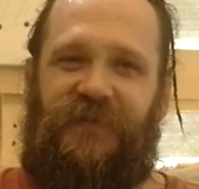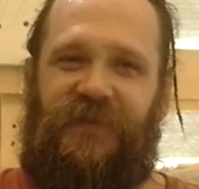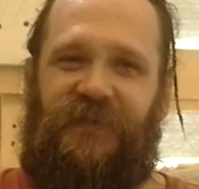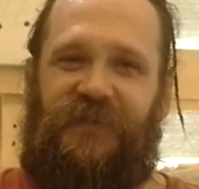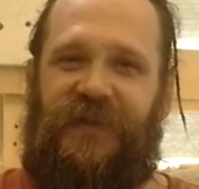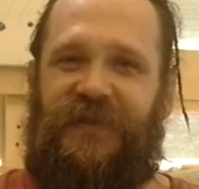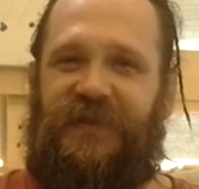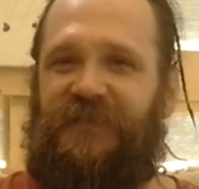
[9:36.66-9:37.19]
talk
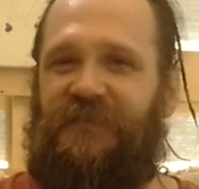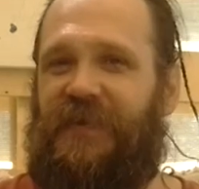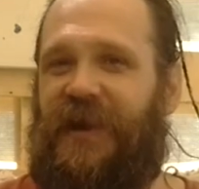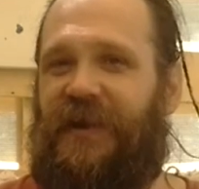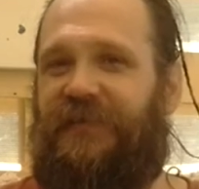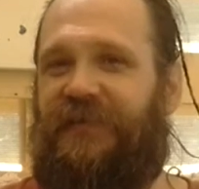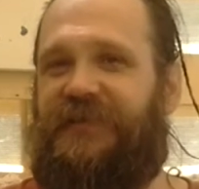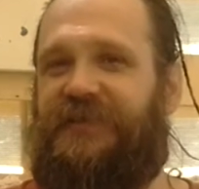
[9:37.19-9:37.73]
a little bit
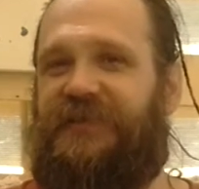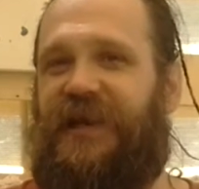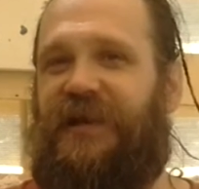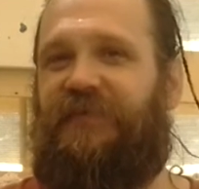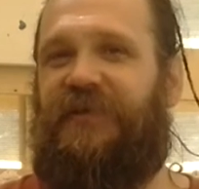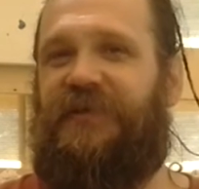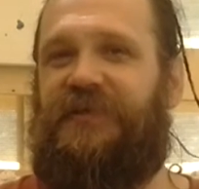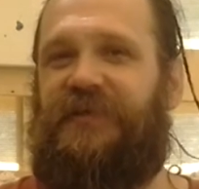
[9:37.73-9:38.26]
about this
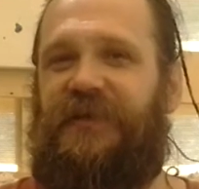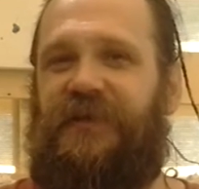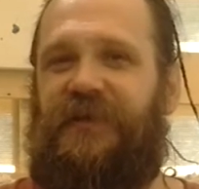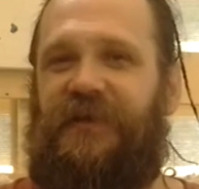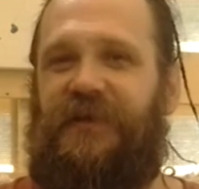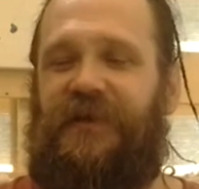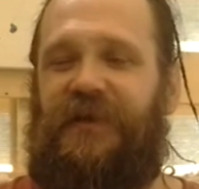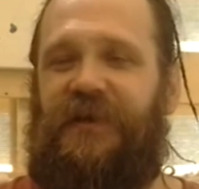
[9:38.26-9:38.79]
Miley
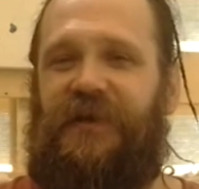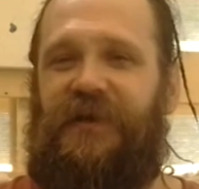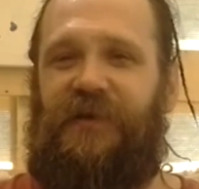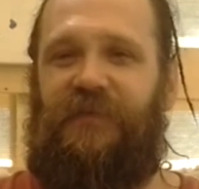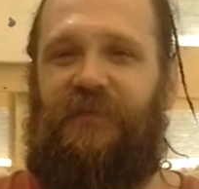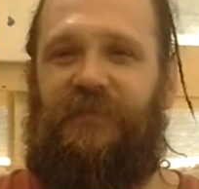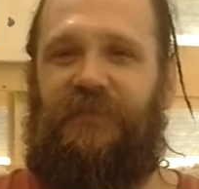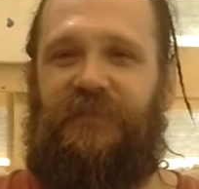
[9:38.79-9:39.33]
Cyrus
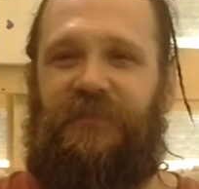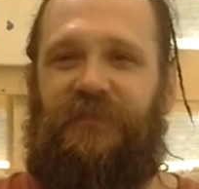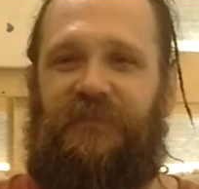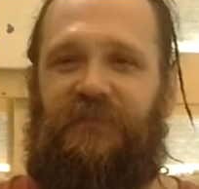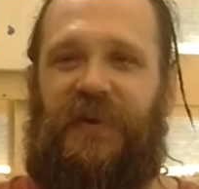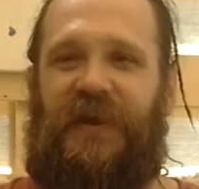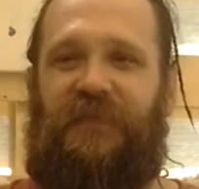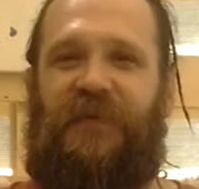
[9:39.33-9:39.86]

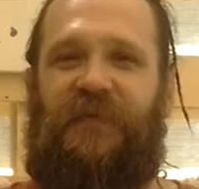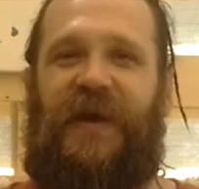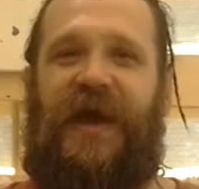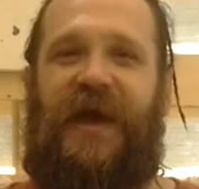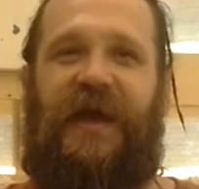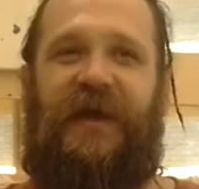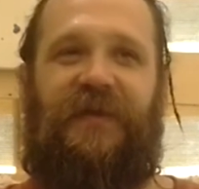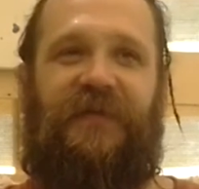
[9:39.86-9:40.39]

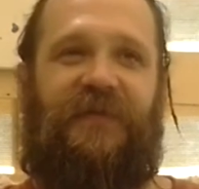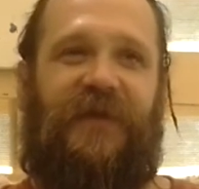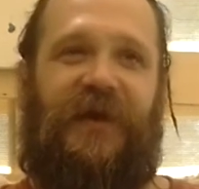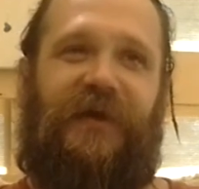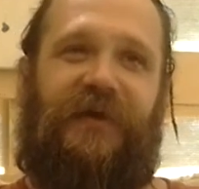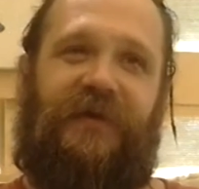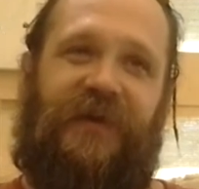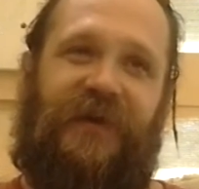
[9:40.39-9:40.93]
paper
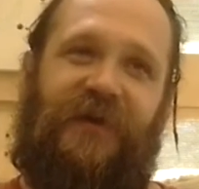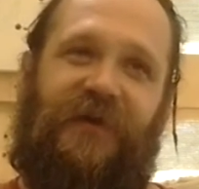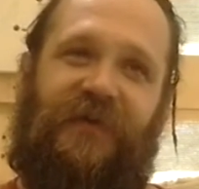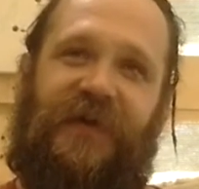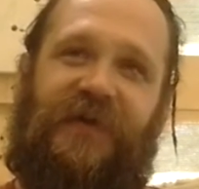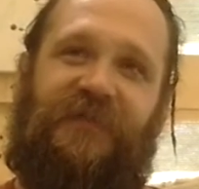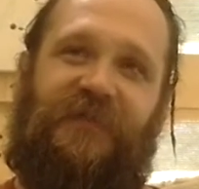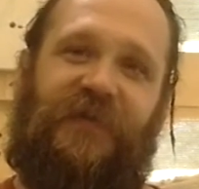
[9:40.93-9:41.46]
mag
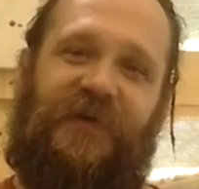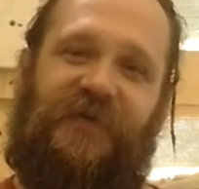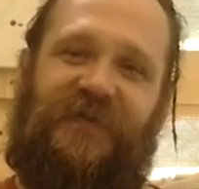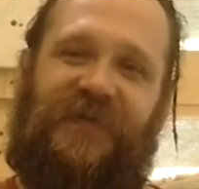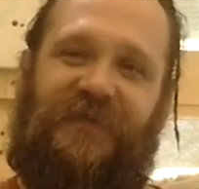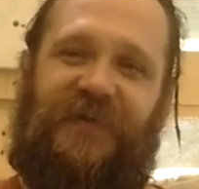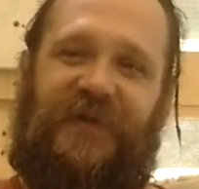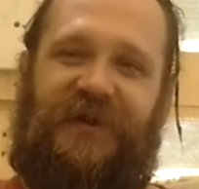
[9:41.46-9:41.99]
thing, you know,
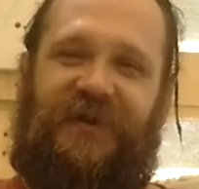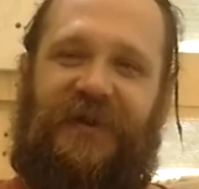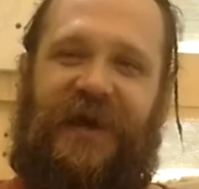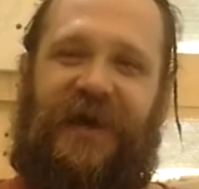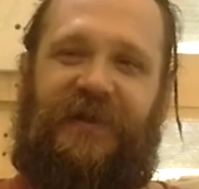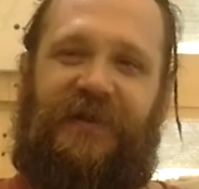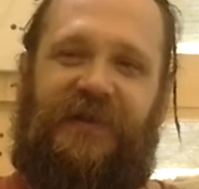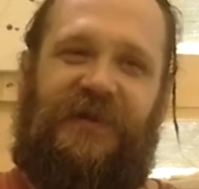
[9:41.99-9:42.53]
that blows up
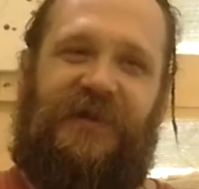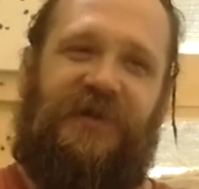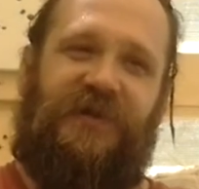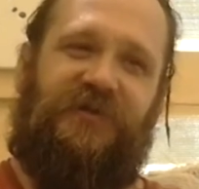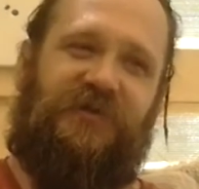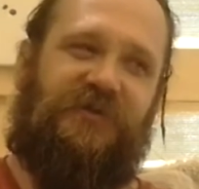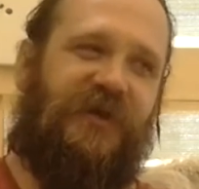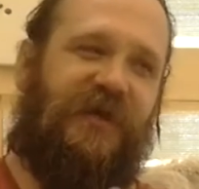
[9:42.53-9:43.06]
the internet,
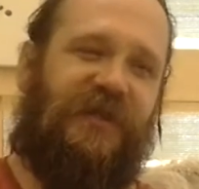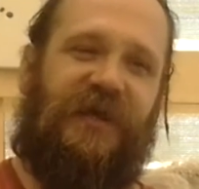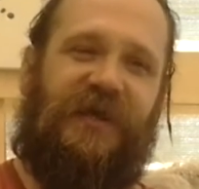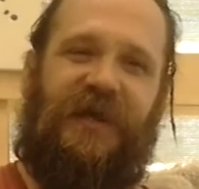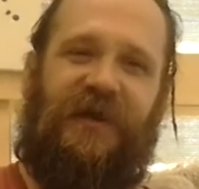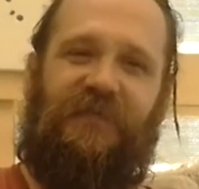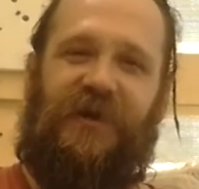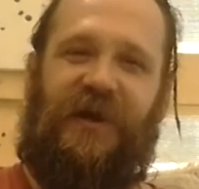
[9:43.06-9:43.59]

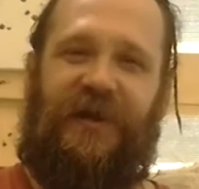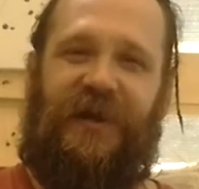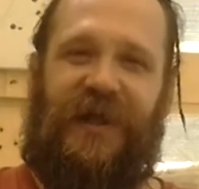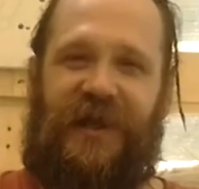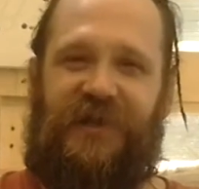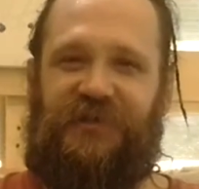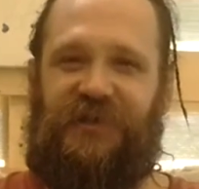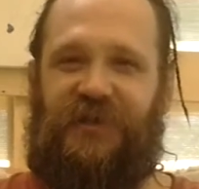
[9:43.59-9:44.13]
just like the
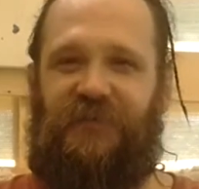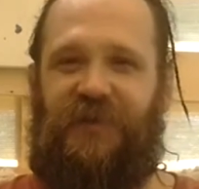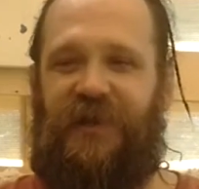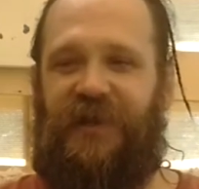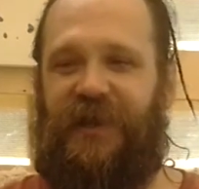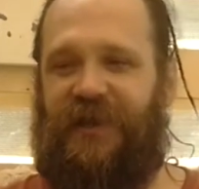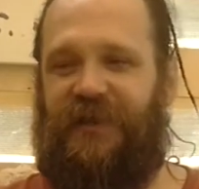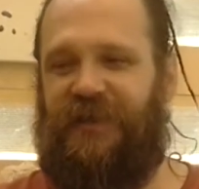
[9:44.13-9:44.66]
Kim
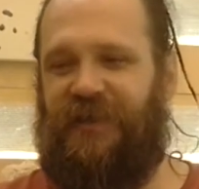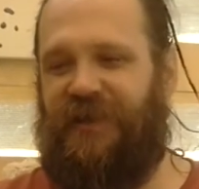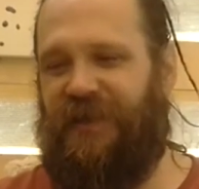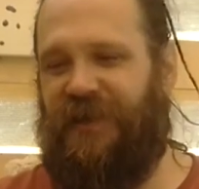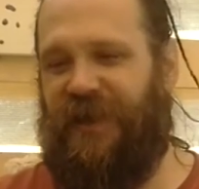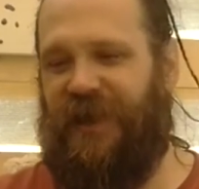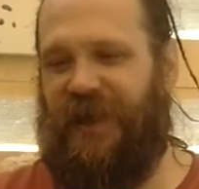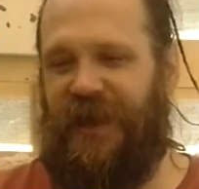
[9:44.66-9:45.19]
Kardashian one
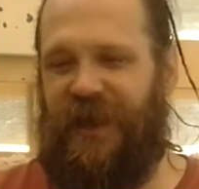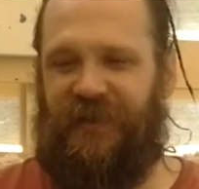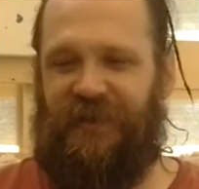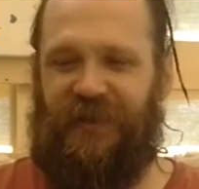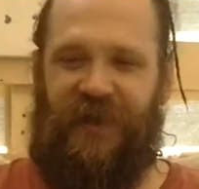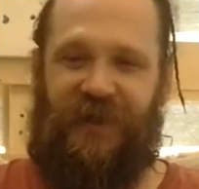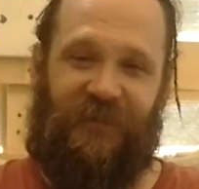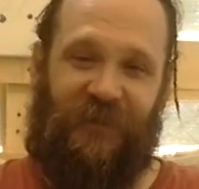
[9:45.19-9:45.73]
did.
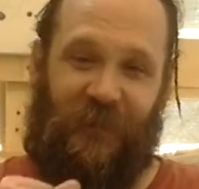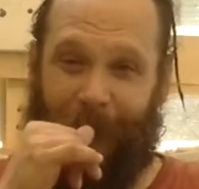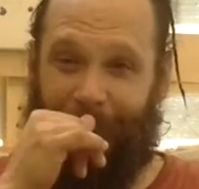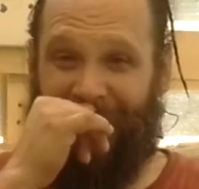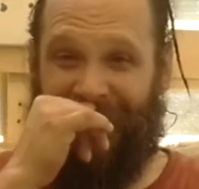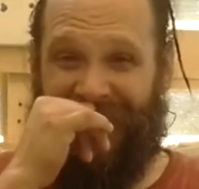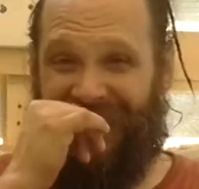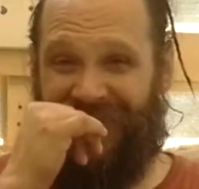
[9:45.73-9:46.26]
And
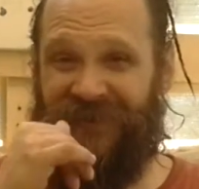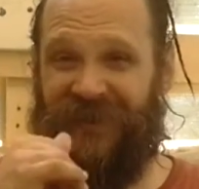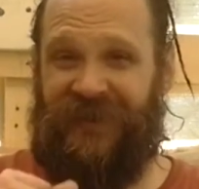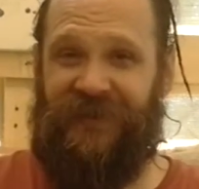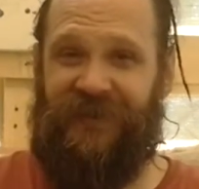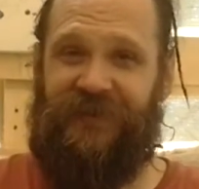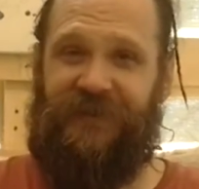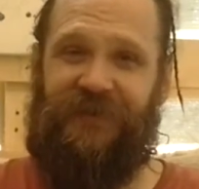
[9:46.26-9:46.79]
like,
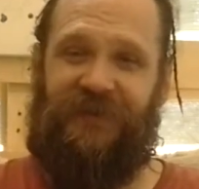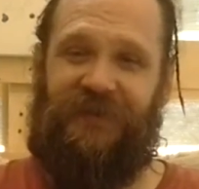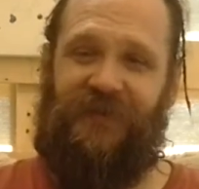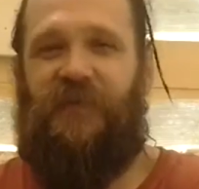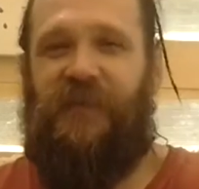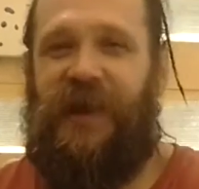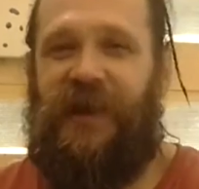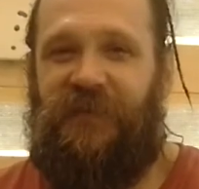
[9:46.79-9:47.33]
I'll admit,
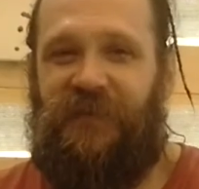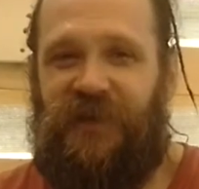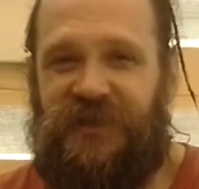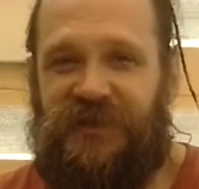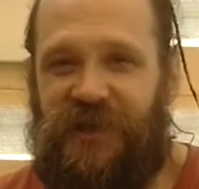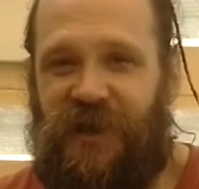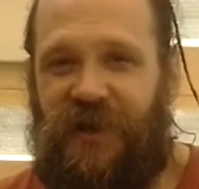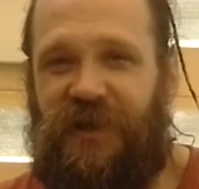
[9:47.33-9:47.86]
dirty old
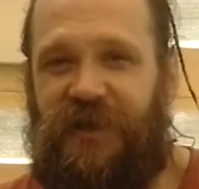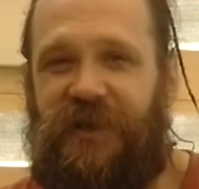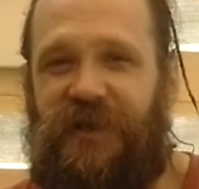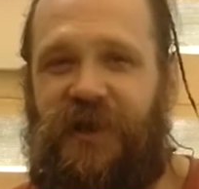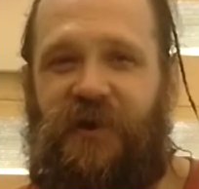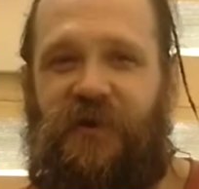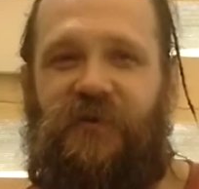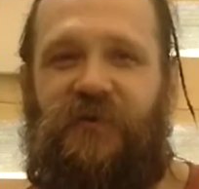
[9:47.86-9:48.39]
man and me
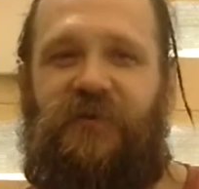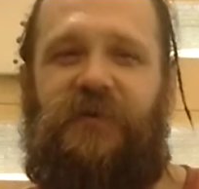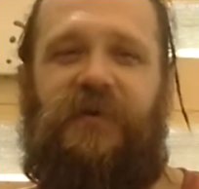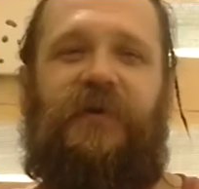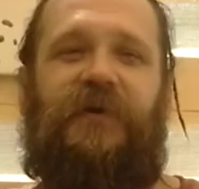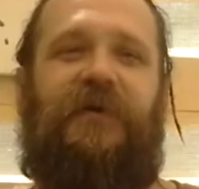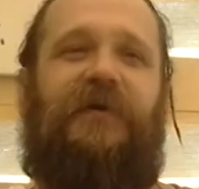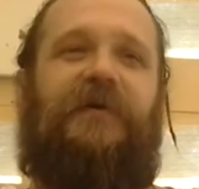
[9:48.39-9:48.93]
started to
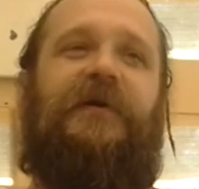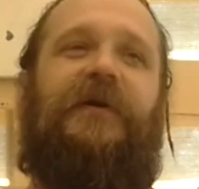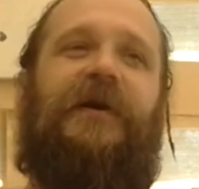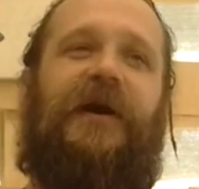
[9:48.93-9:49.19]
go